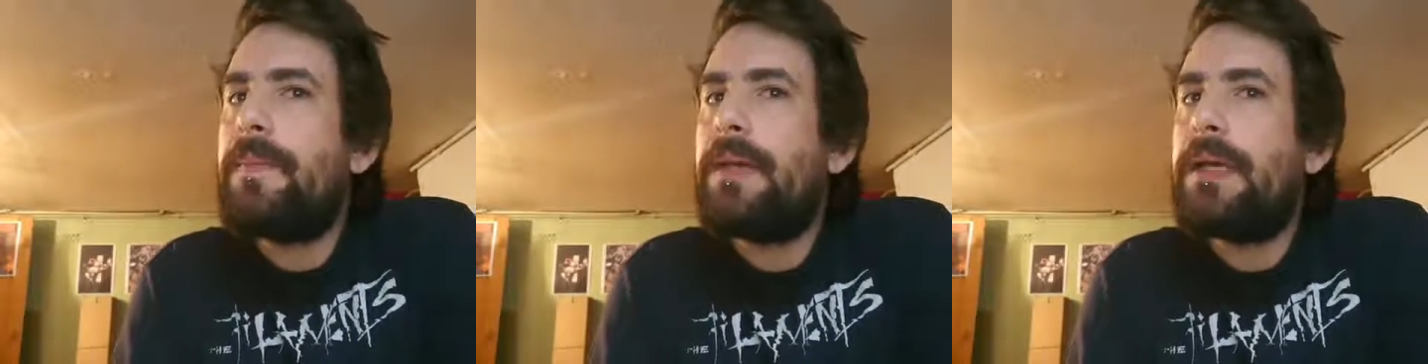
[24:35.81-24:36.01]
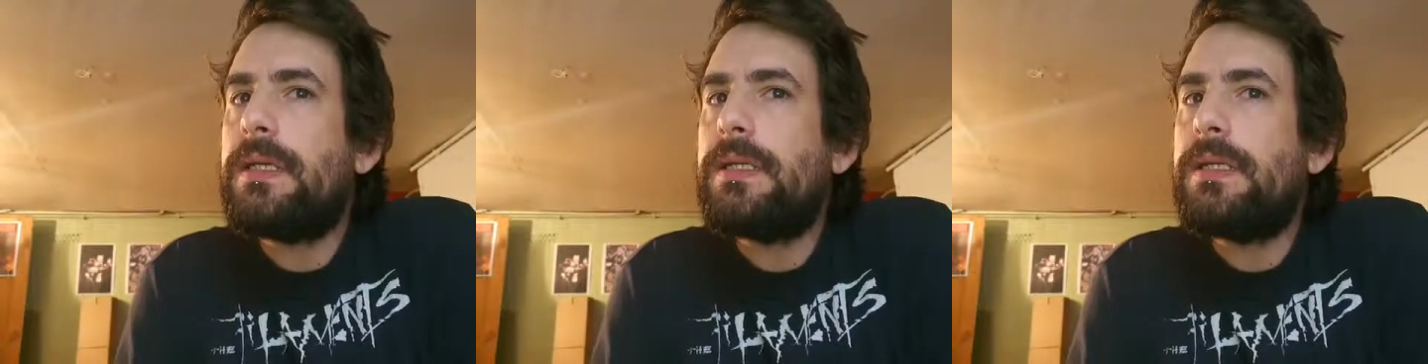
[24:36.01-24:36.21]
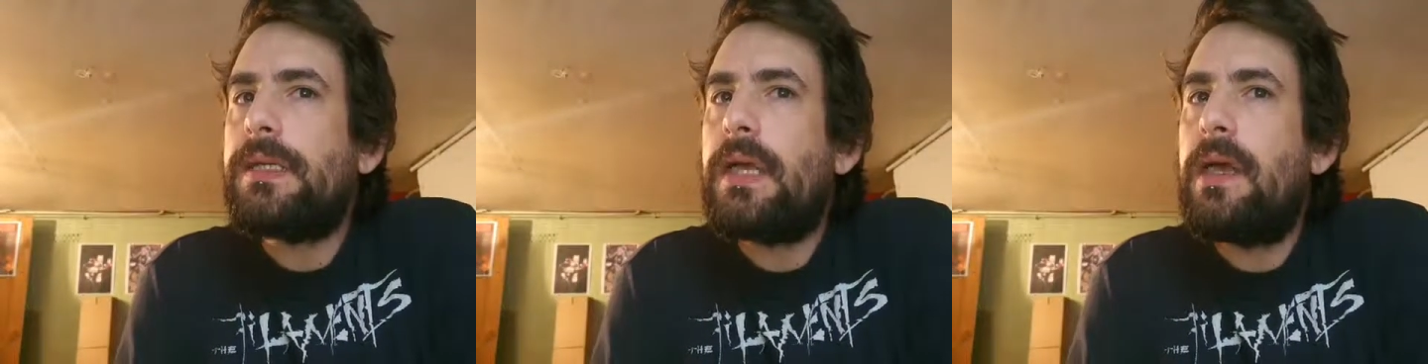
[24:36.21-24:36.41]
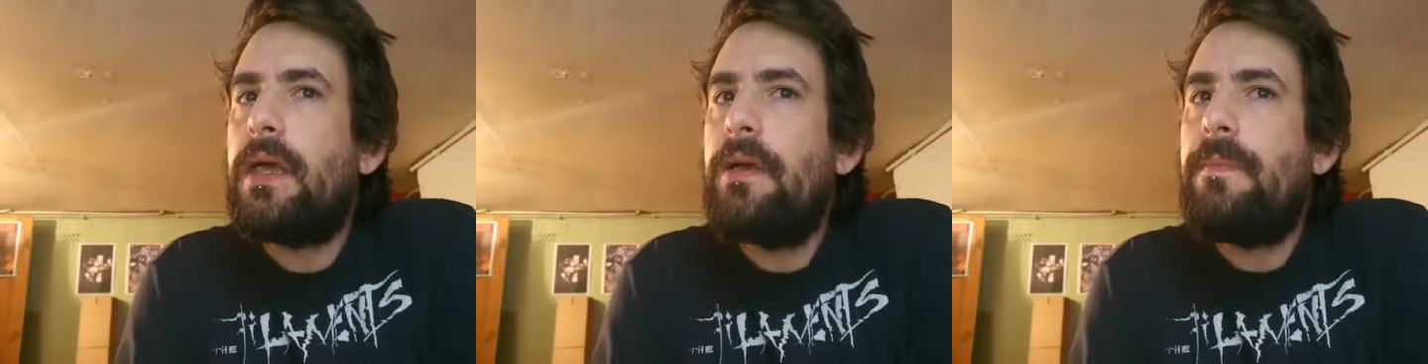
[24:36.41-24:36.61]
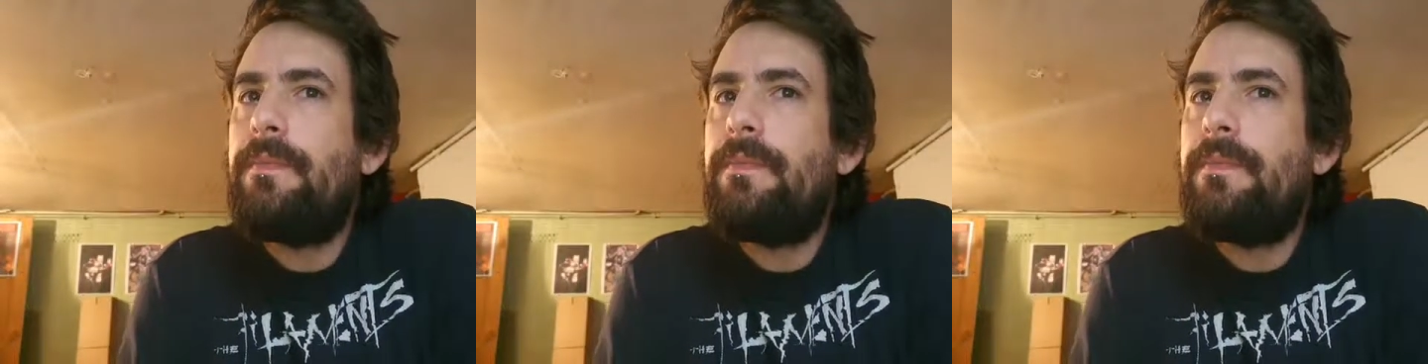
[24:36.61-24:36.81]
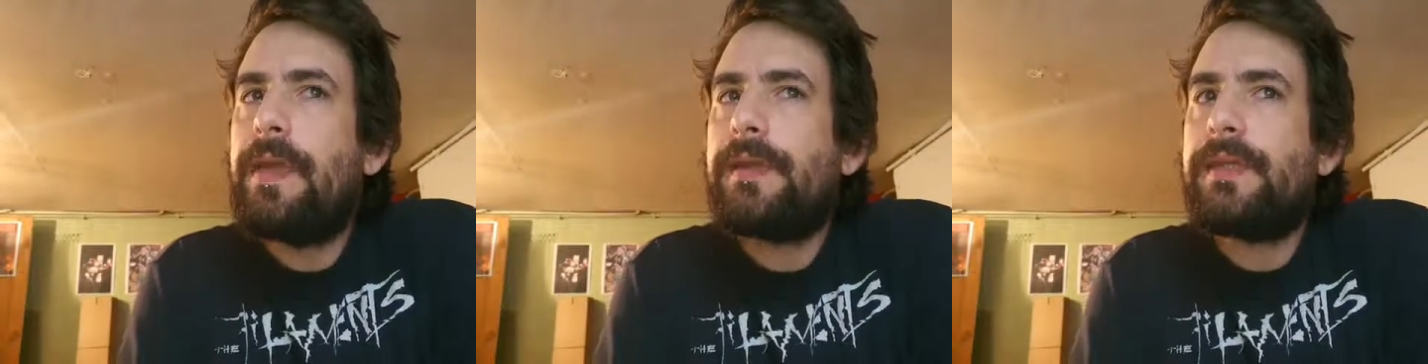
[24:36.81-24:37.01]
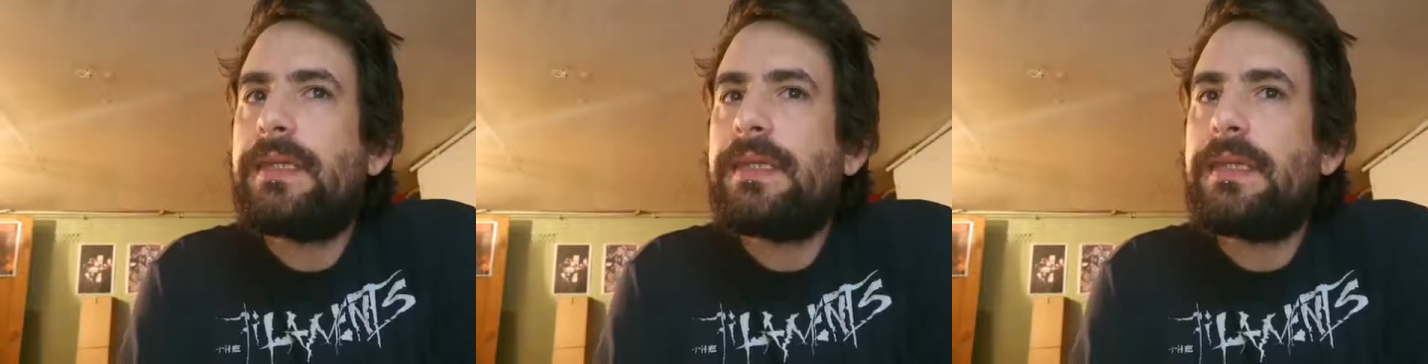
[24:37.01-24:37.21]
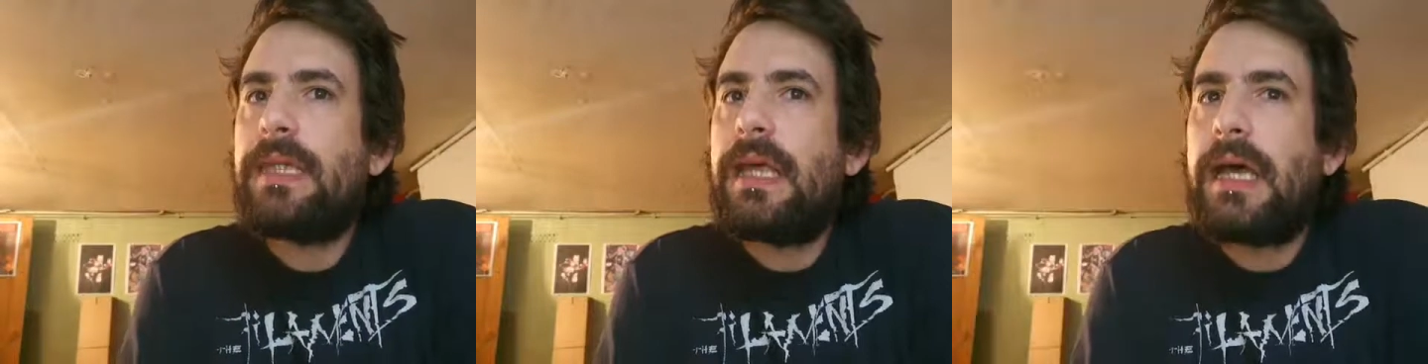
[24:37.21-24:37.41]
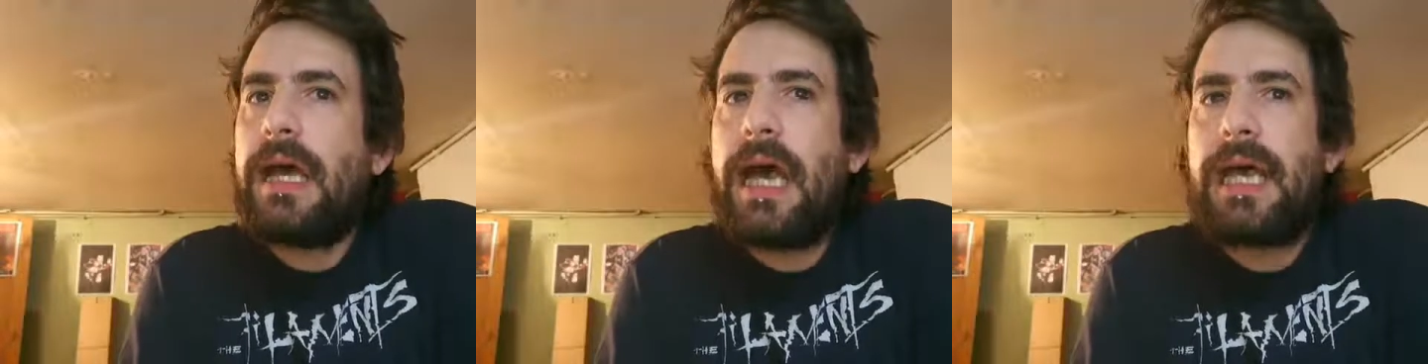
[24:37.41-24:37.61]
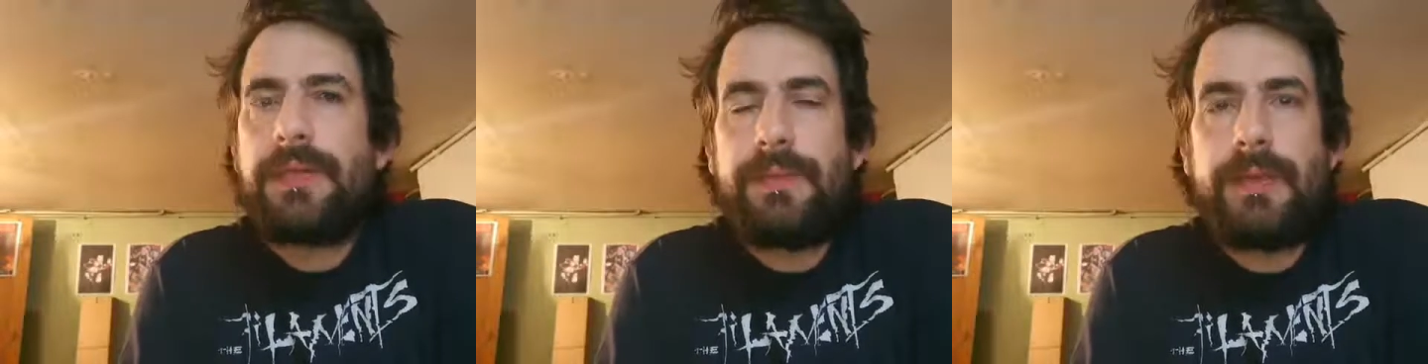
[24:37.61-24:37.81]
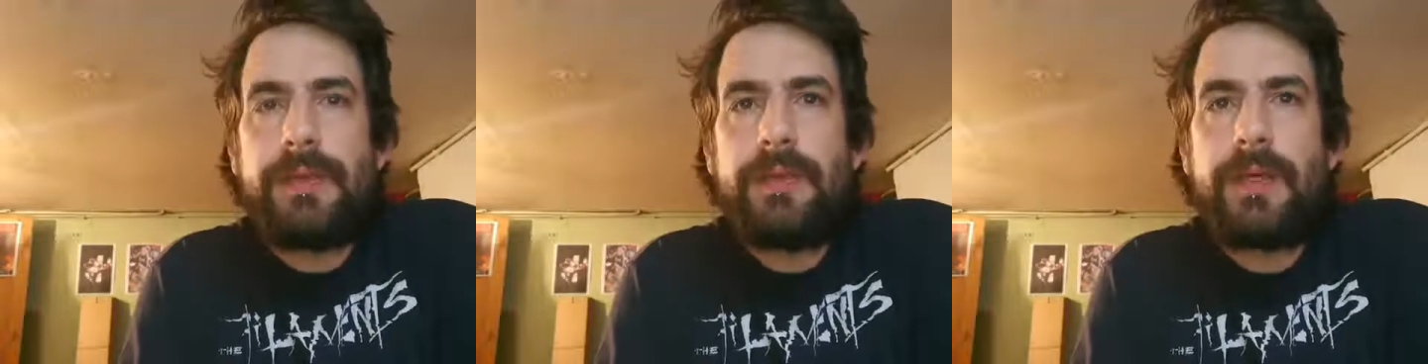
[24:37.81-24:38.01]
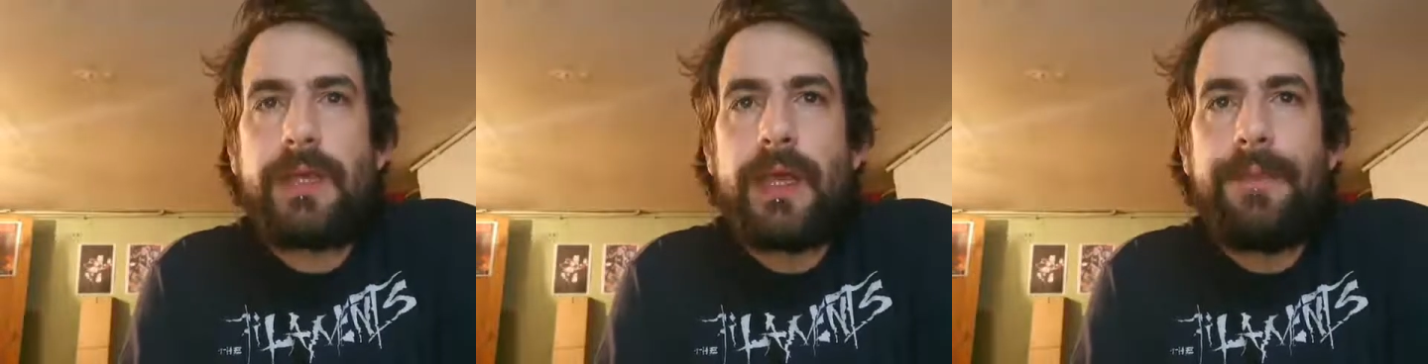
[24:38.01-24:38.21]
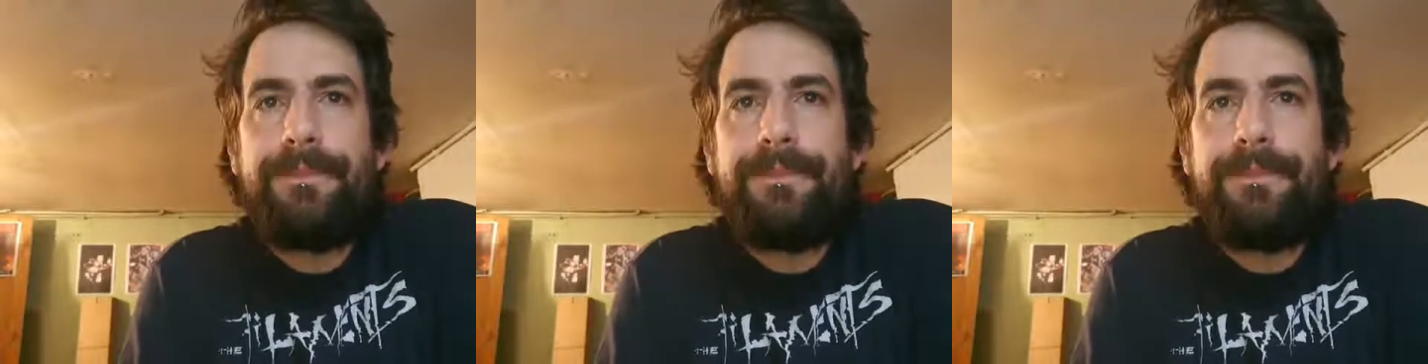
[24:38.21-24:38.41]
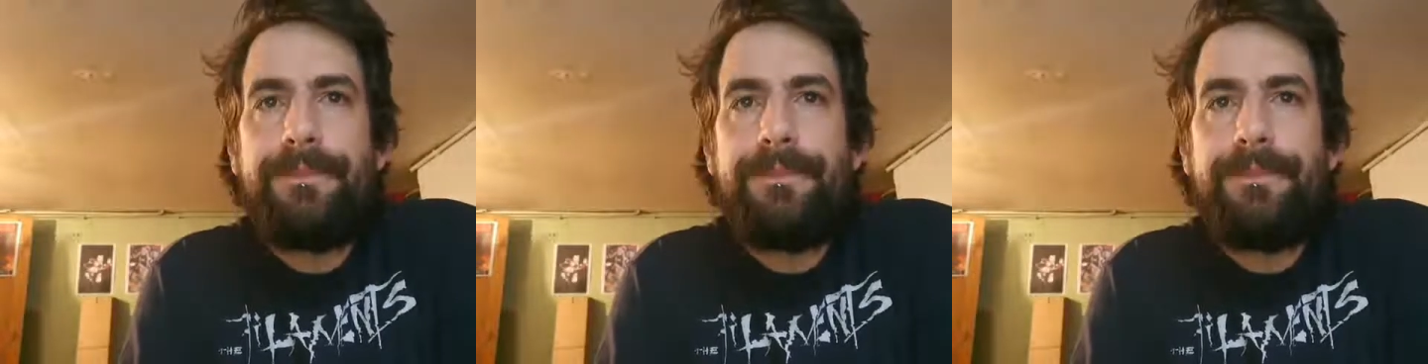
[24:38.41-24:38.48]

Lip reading: because that has been tricky.